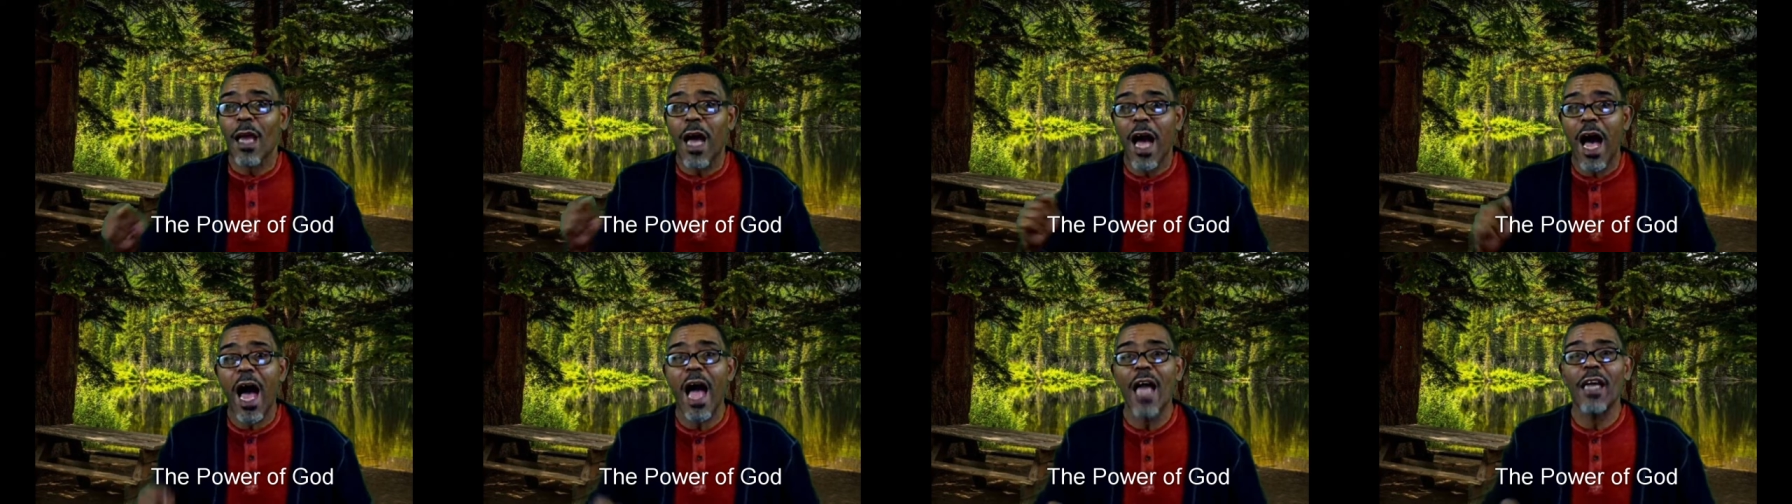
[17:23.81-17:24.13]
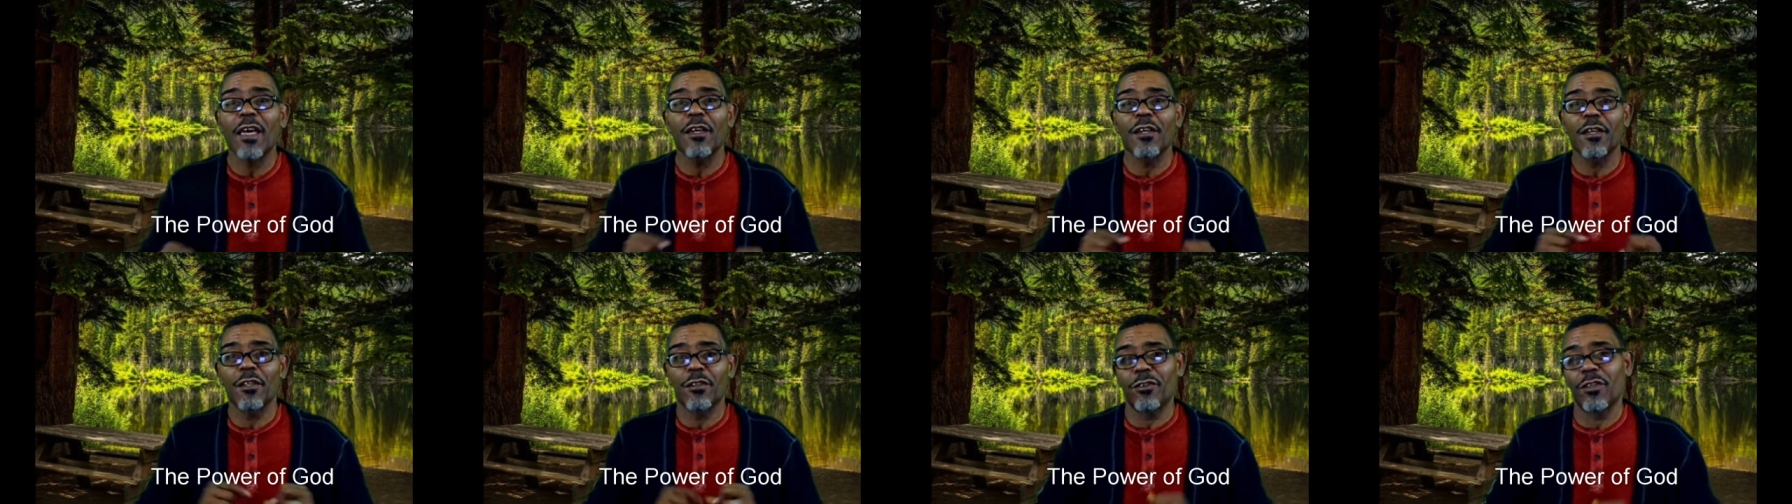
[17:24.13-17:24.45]
I
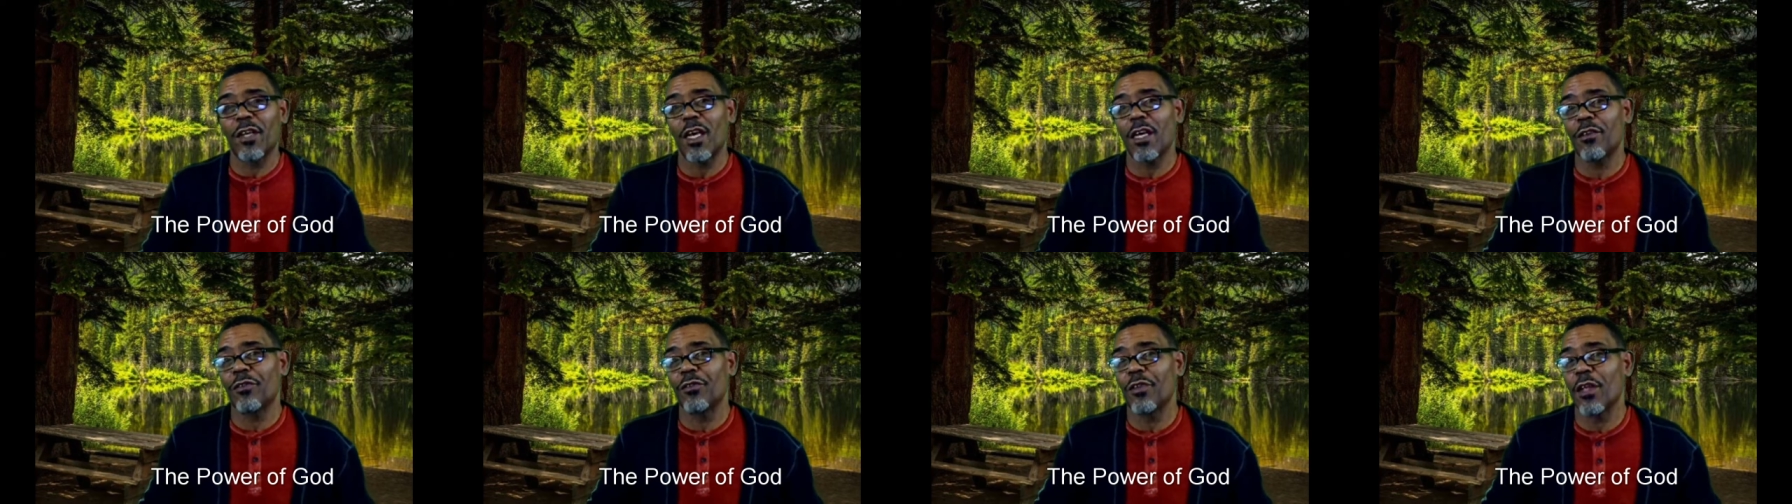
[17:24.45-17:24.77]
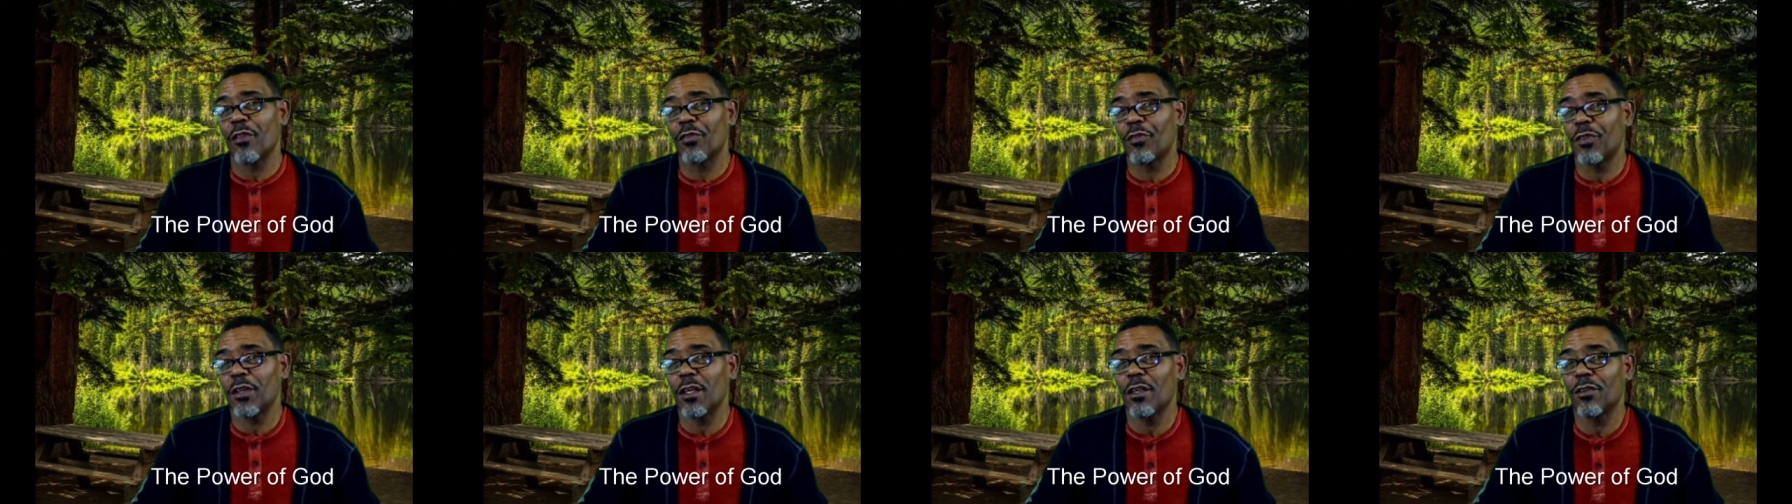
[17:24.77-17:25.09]
can attest
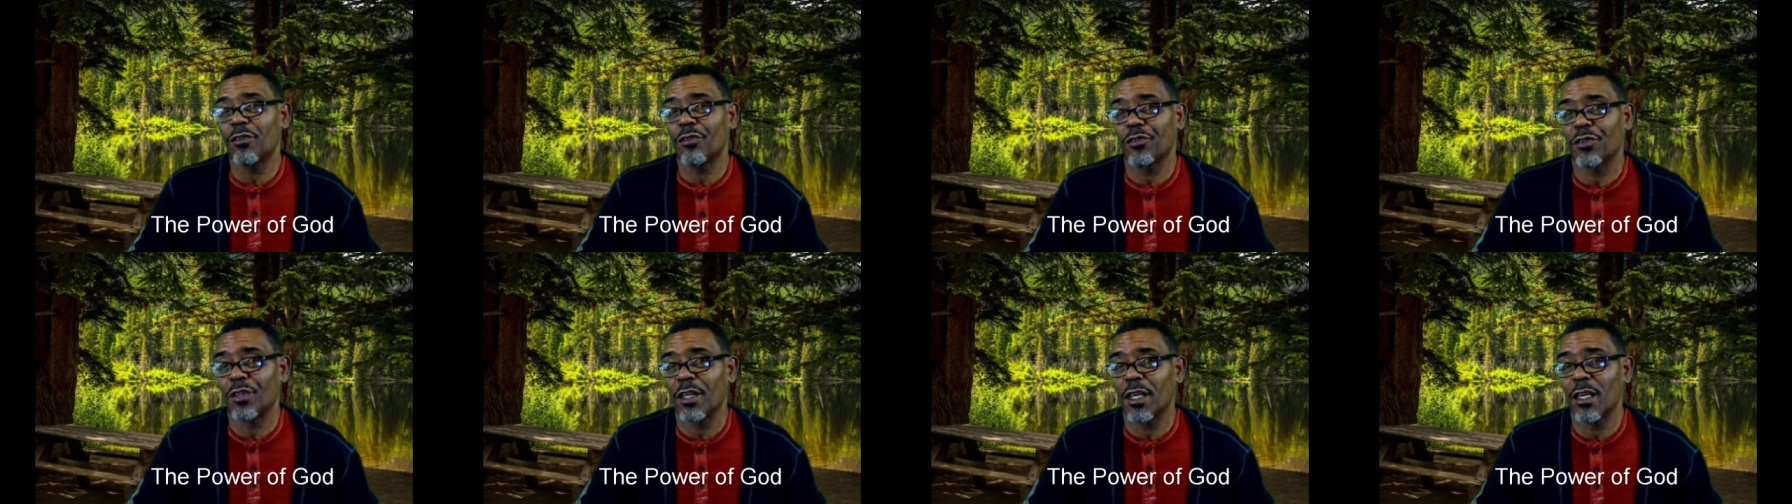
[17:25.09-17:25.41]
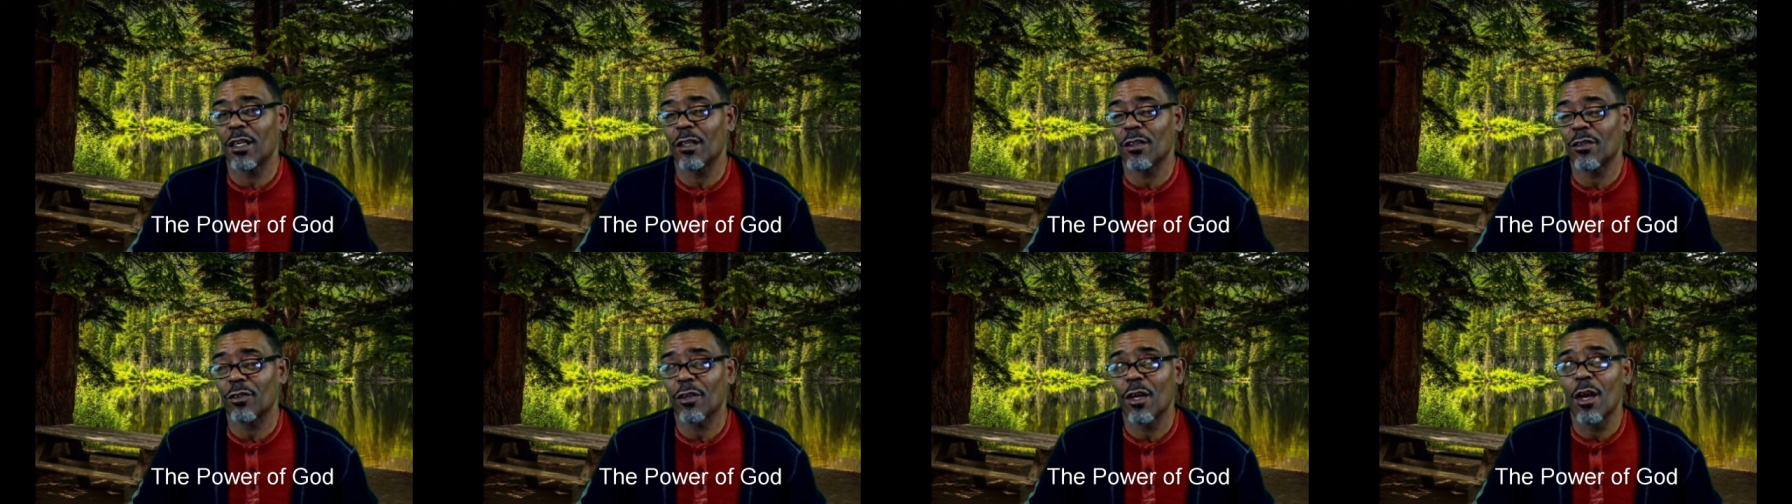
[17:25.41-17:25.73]
that these
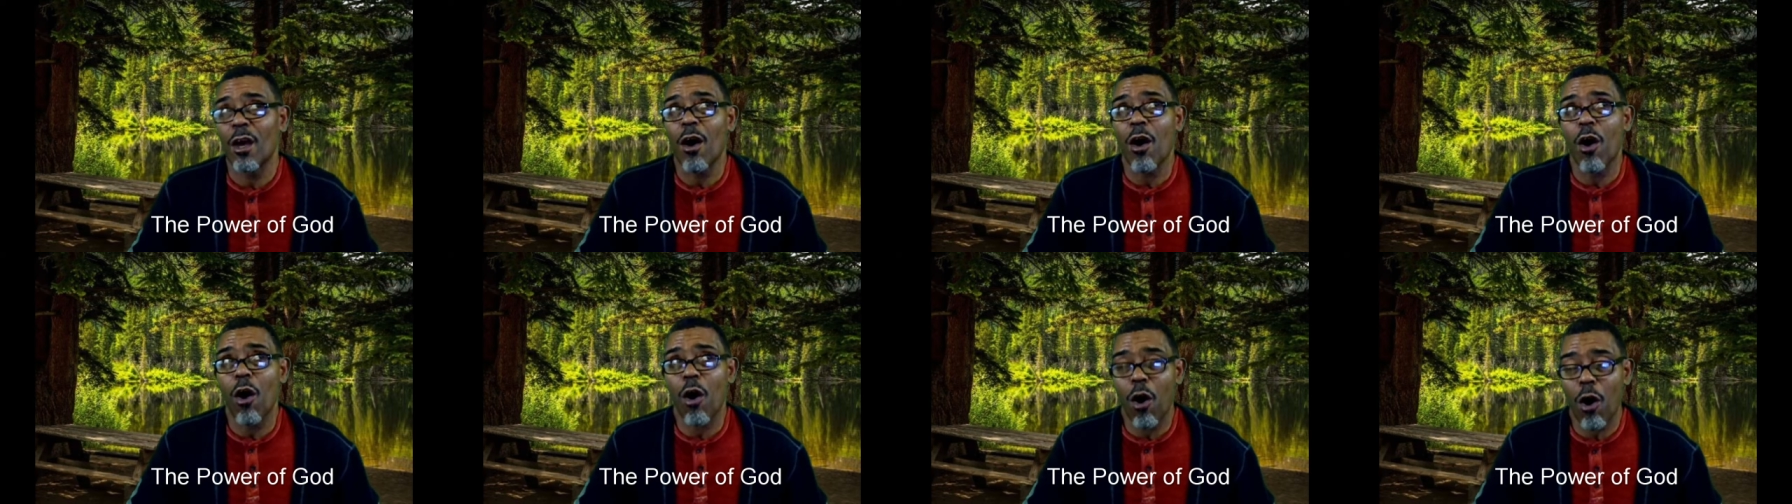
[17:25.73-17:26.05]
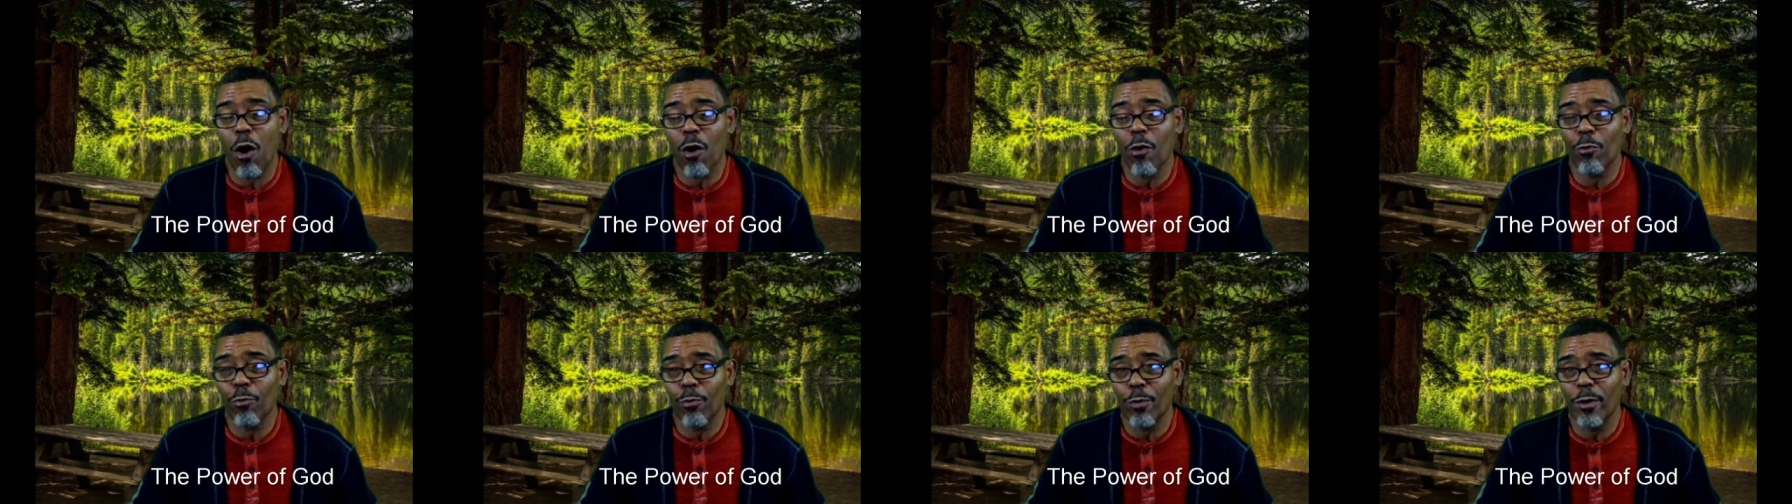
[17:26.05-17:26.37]
things
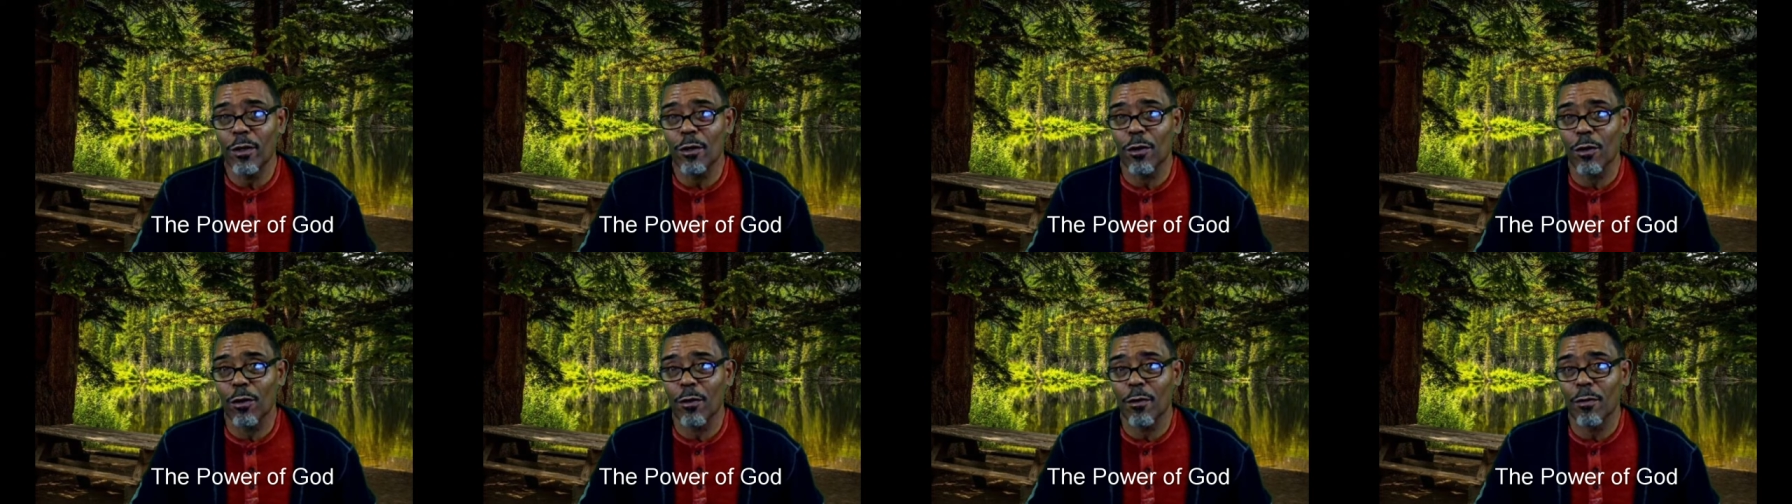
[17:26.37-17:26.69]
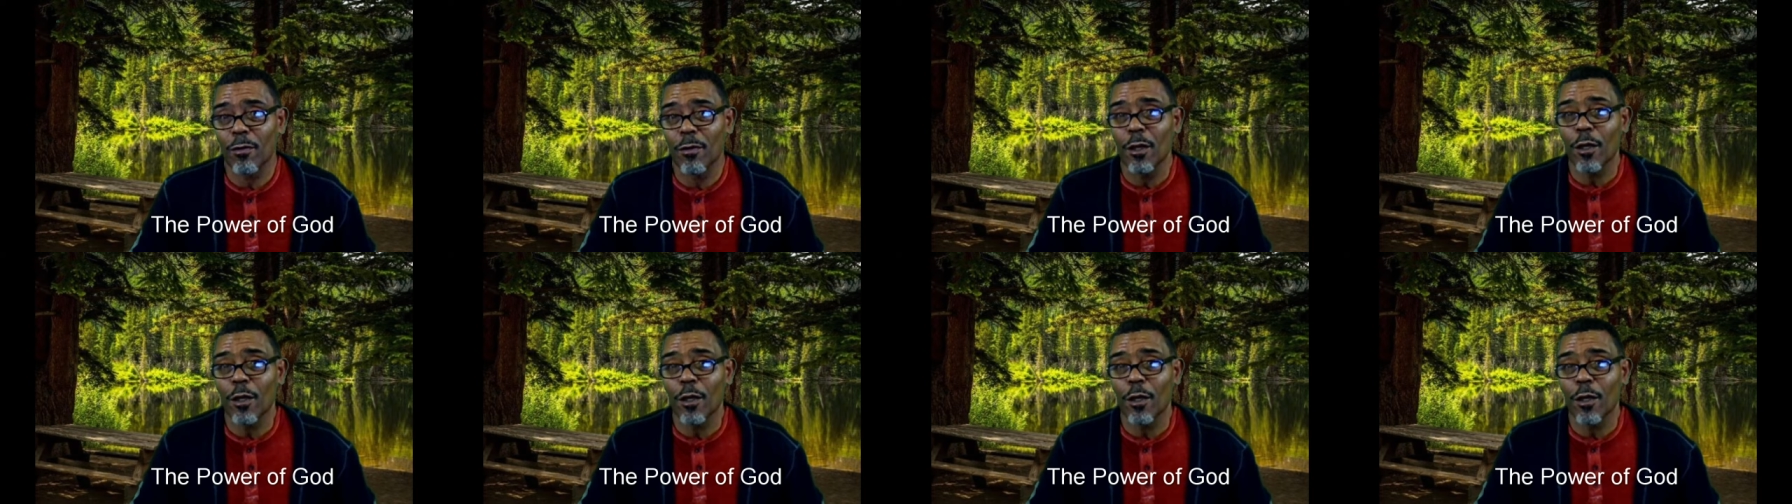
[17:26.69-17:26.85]
are real,